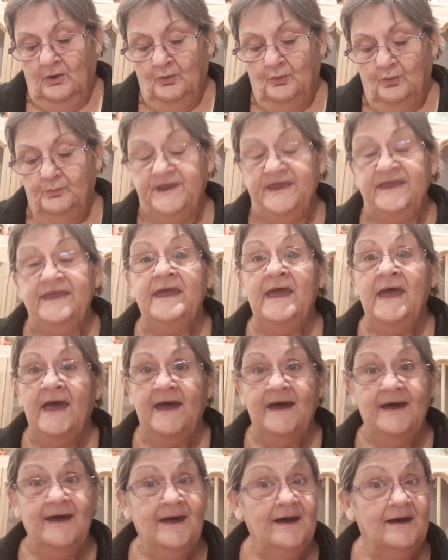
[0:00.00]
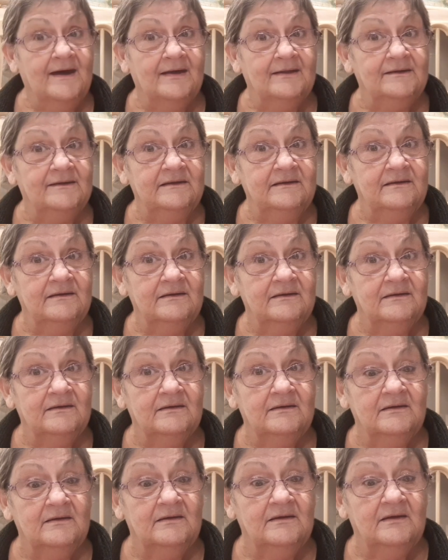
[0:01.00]
we had
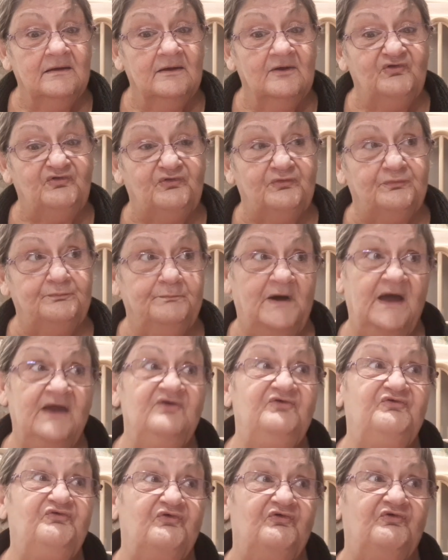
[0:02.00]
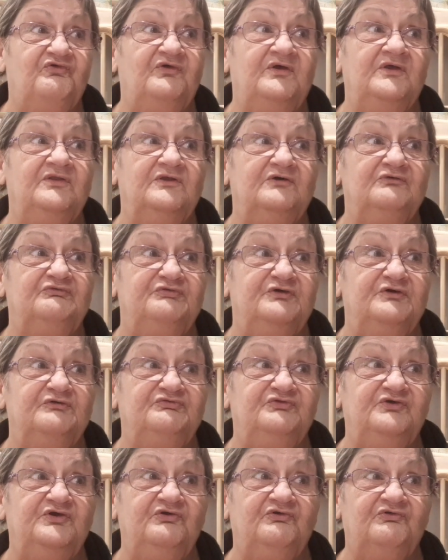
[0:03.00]
spices in the
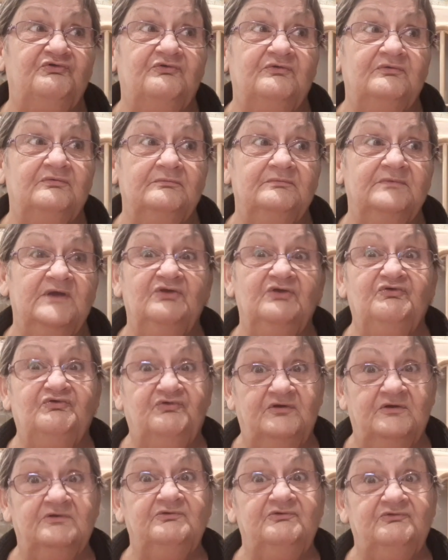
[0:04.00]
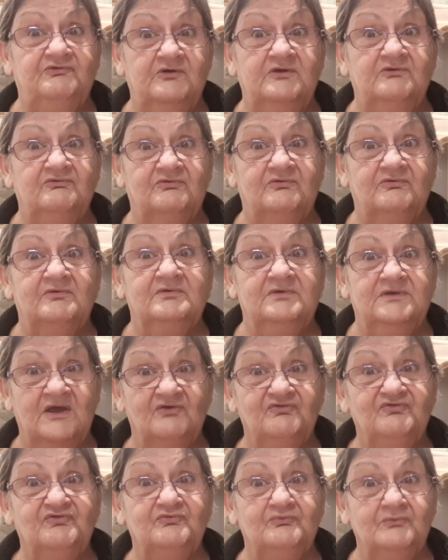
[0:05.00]
50s and 60s.
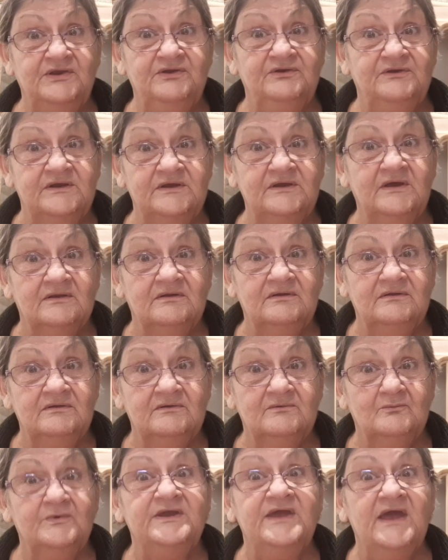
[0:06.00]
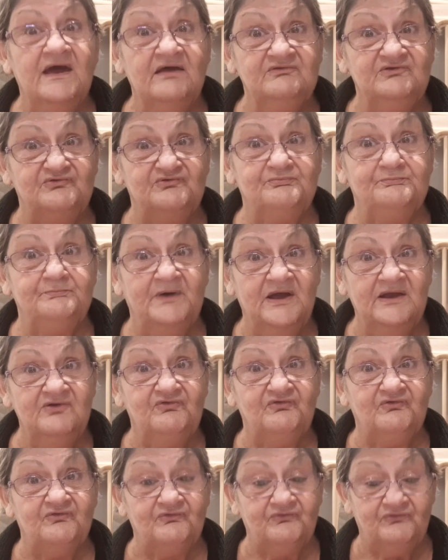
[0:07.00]
Yes, we did. We had
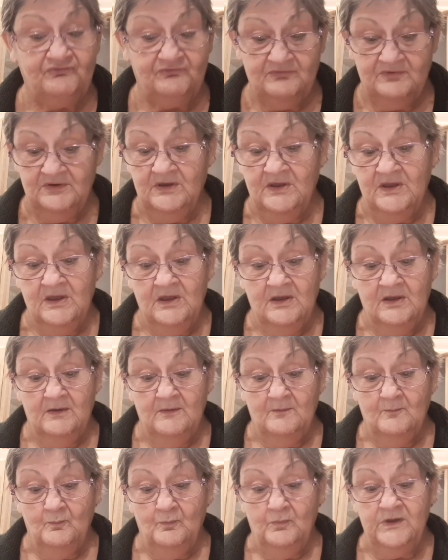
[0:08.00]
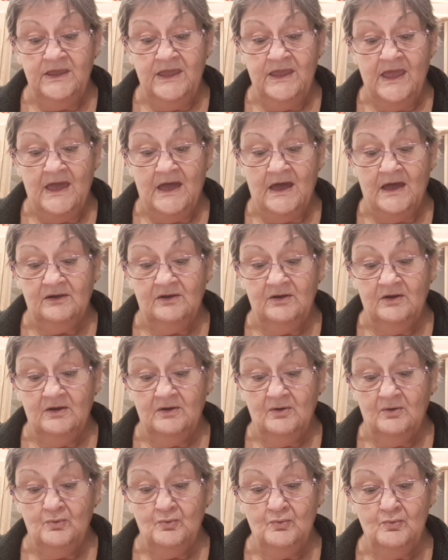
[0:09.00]
spices. We had
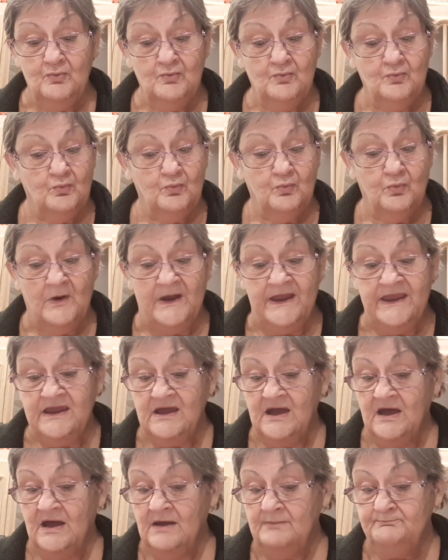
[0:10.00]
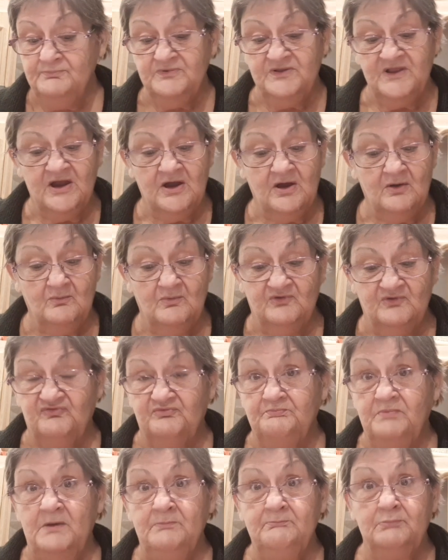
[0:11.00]
ooh, way up there
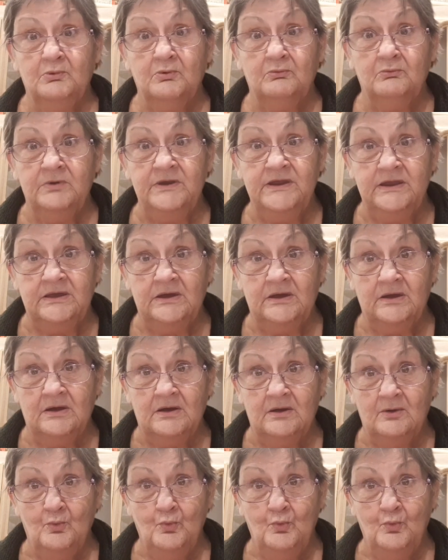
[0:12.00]
was paprika.